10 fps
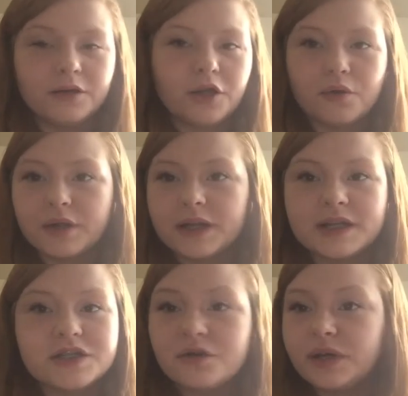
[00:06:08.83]
going
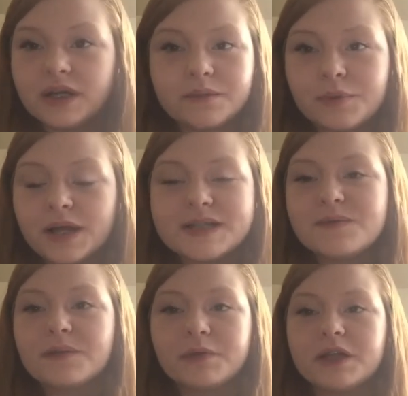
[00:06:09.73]
and donating
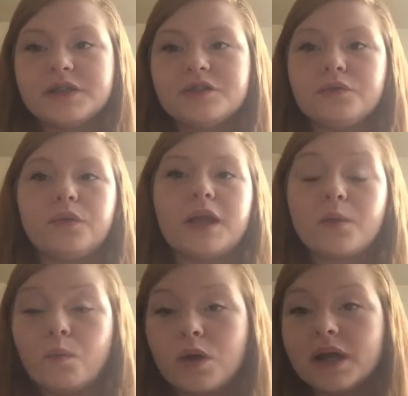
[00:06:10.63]
plasma. I'm going to do like
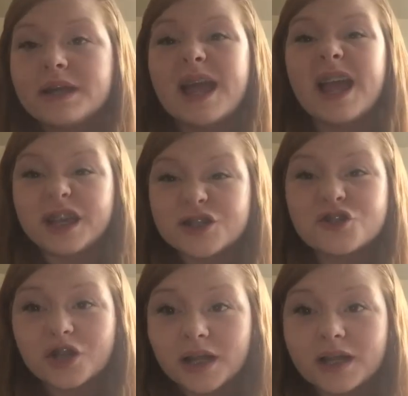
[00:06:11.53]
one
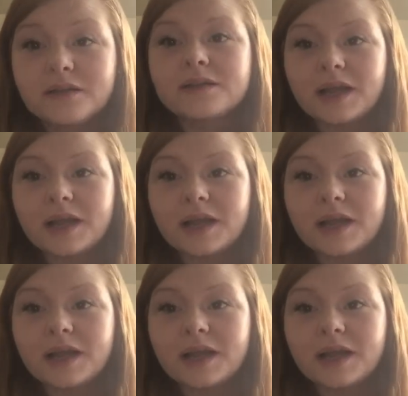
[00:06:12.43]
extra